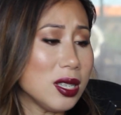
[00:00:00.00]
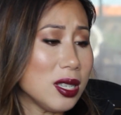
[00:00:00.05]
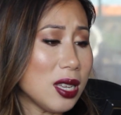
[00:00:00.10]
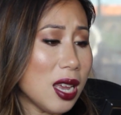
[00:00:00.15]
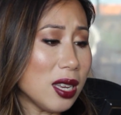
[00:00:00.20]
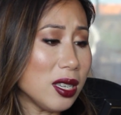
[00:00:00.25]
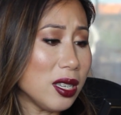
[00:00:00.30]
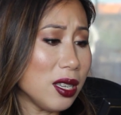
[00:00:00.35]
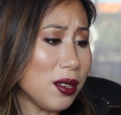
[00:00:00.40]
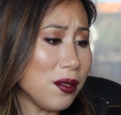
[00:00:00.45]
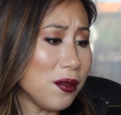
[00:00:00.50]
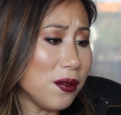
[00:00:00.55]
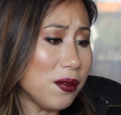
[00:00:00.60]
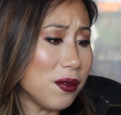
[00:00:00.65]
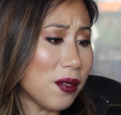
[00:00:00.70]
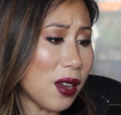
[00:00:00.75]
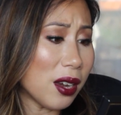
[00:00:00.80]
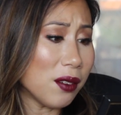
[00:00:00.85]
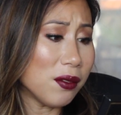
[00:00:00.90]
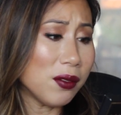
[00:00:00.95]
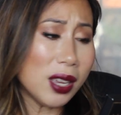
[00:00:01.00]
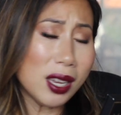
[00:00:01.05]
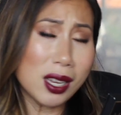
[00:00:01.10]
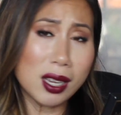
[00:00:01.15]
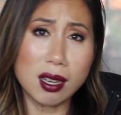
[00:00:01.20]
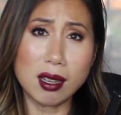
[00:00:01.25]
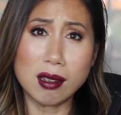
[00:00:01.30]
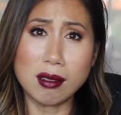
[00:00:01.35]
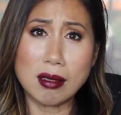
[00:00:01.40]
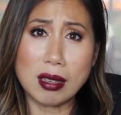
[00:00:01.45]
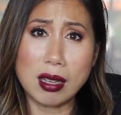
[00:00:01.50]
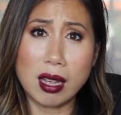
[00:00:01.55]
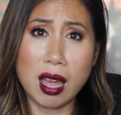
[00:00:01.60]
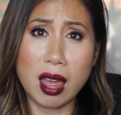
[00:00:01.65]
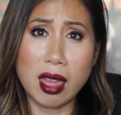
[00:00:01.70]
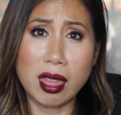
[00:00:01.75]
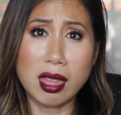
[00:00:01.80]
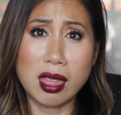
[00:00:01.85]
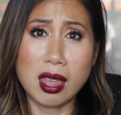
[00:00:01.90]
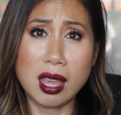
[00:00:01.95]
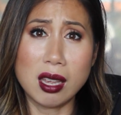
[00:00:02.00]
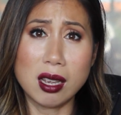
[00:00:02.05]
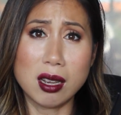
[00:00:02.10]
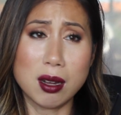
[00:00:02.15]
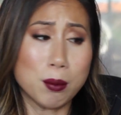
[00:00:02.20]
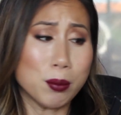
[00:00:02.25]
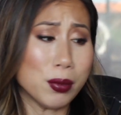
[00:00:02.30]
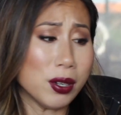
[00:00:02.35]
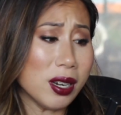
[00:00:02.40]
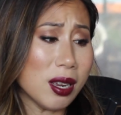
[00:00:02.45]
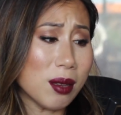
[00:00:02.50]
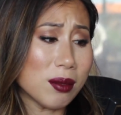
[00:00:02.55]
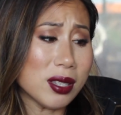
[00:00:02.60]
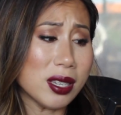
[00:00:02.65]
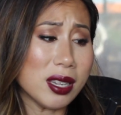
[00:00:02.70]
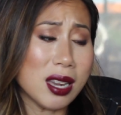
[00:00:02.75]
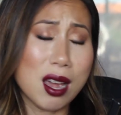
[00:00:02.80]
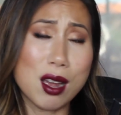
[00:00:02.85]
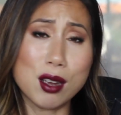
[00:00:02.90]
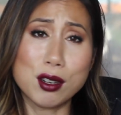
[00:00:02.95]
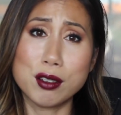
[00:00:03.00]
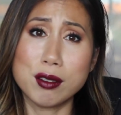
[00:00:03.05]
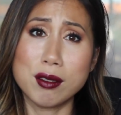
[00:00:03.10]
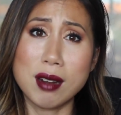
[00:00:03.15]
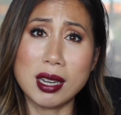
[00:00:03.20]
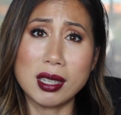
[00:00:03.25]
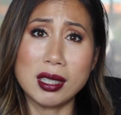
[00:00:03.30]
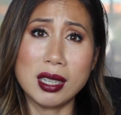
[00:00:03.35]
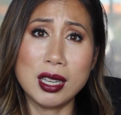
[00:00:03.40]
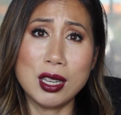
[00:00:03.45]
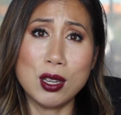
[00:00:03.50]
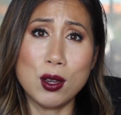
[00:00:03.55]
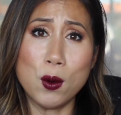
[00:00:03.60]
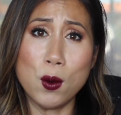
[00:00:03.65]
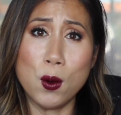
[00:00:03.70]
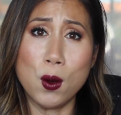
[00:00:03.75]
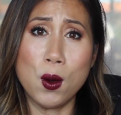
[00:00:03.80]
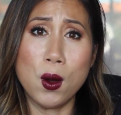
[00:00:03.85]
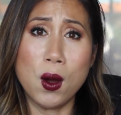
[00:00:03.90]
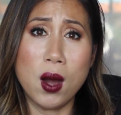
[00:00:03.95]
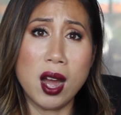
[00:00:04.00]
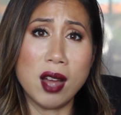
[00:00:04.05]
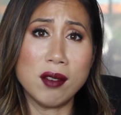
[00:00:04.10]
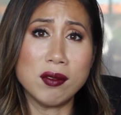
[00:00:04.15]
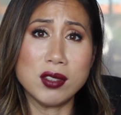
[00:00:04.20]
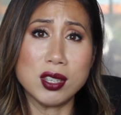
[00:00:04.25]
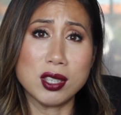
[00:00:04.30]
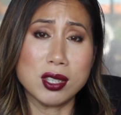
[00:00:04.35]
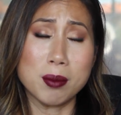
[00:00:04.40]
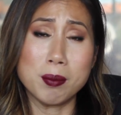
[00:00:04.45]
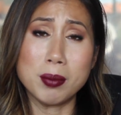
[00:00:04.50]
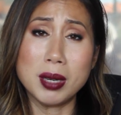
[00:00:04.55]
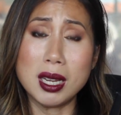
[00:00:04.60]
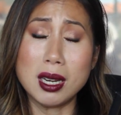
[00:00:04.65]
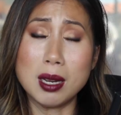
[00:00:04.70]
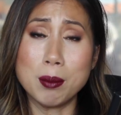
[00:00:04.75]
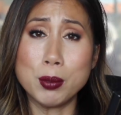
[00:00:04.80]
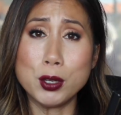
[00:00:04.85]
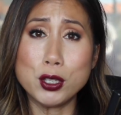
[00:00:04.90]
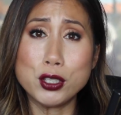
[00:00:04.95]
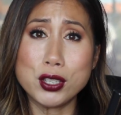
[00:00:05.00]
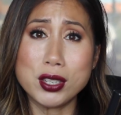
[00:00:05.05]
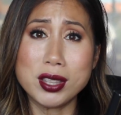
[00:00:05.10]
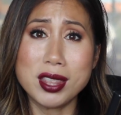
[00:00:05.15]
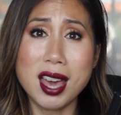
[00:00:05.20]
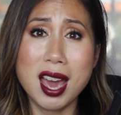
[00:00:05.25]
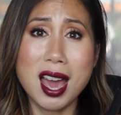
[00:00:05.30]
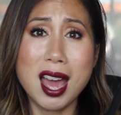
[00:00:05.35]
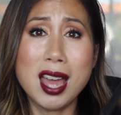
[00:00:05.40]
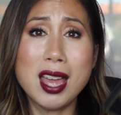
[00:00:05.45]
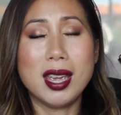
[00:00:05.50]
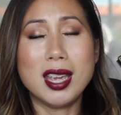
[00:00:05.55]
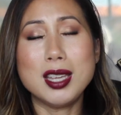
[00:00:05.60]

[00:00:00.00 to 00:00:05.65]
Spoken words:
Dedivanovic. I think I'm pronouncing that correctly, or I've just completely butchered that.